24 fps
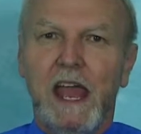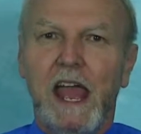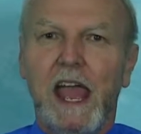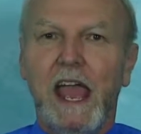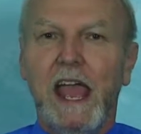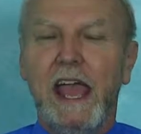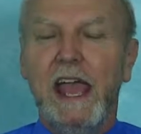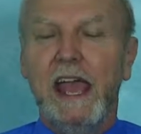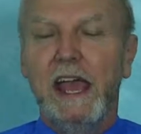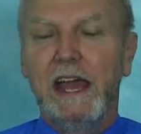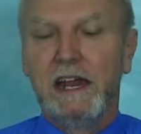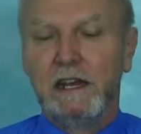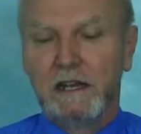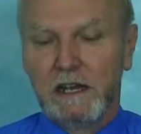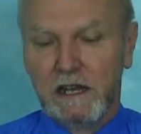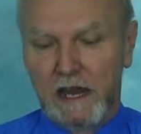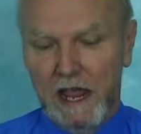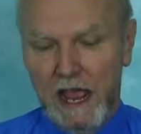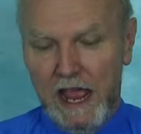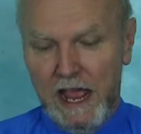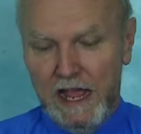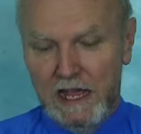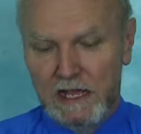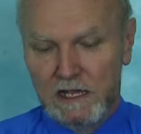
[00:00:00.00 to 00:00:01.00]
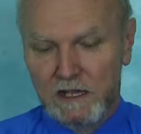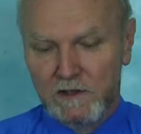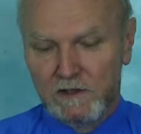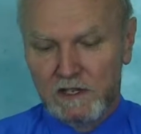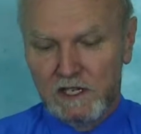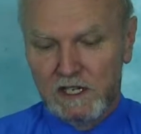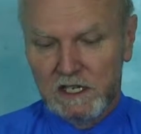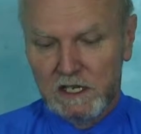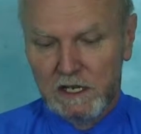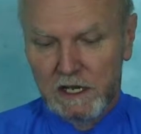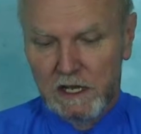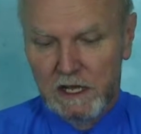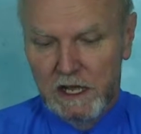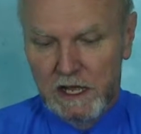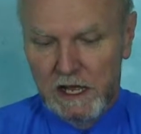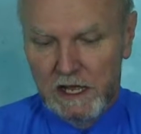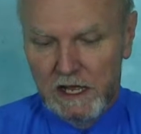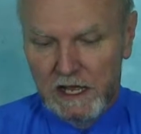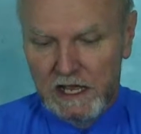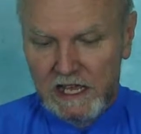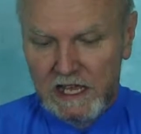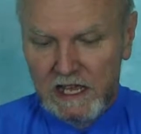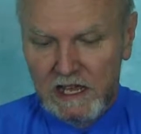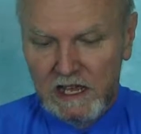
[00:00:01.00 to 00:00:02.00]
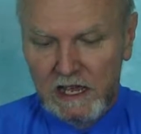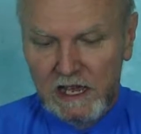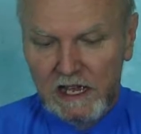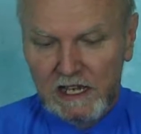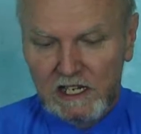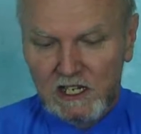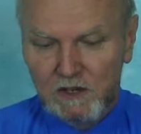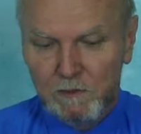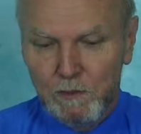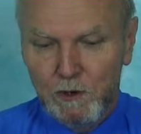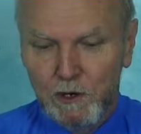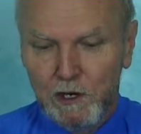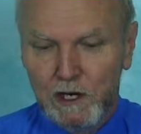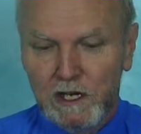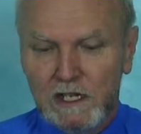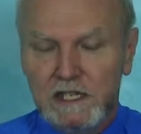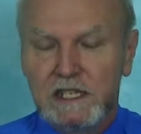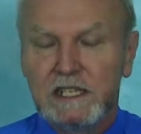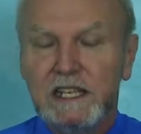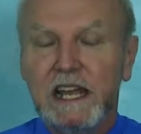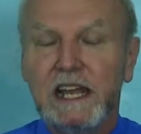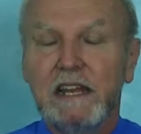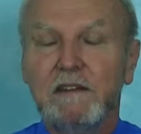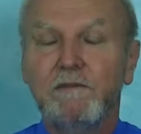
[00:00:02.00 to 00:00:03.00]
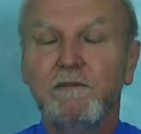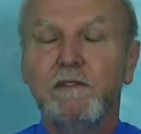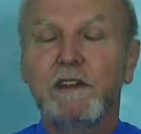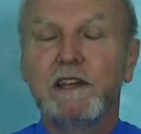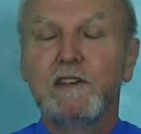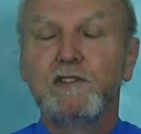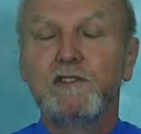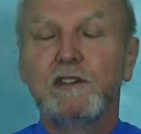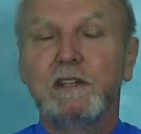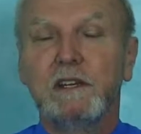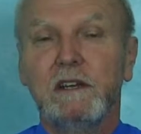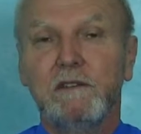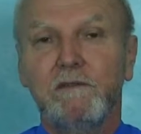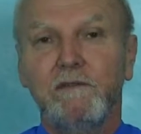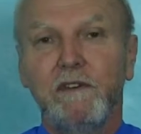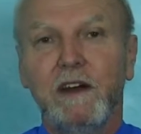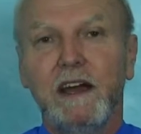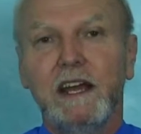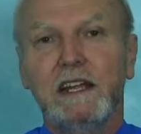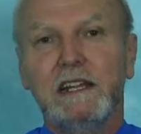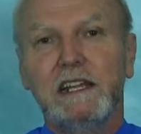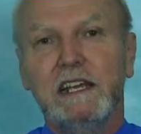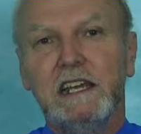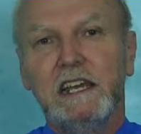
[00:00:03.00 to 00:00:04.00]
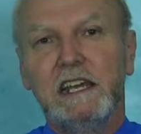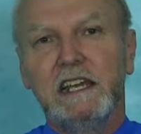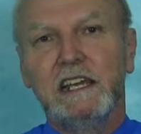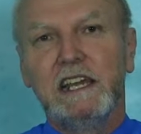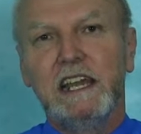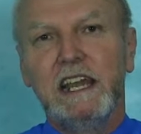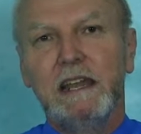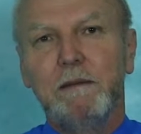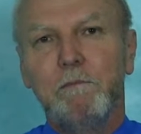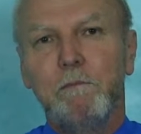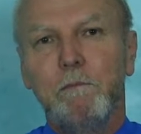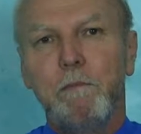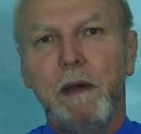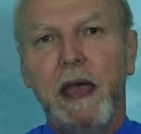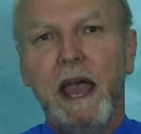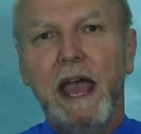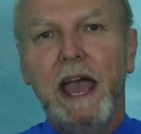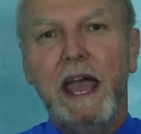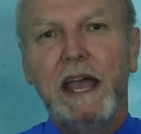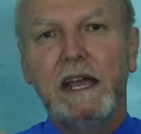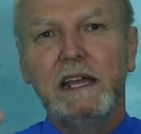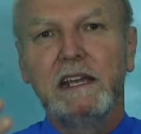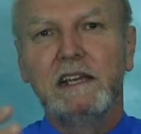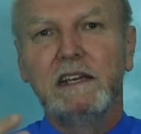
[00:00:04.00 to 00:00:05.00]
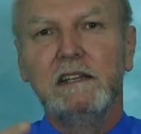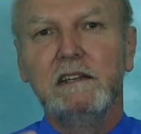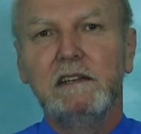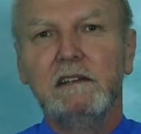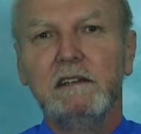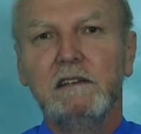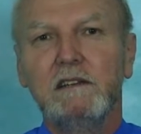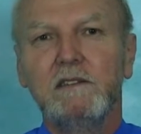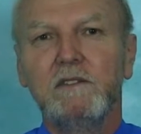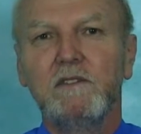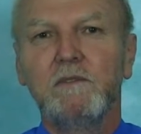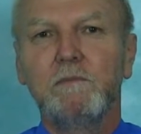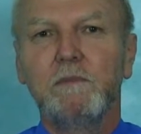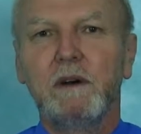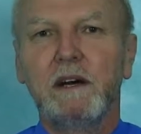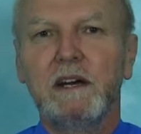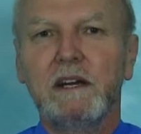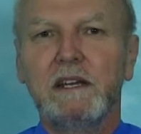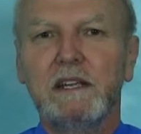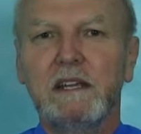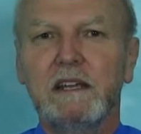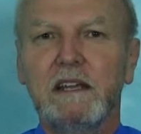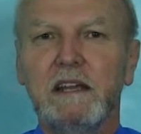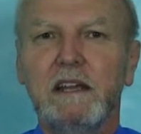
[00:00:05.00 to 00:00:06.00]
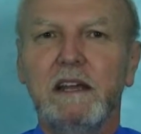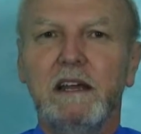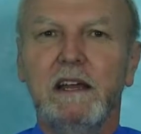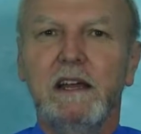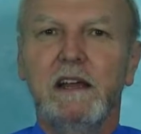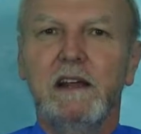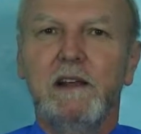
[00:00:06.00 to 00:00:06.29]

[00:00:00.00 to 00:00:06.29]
And as he experienced that vision, and finally he came back into the body,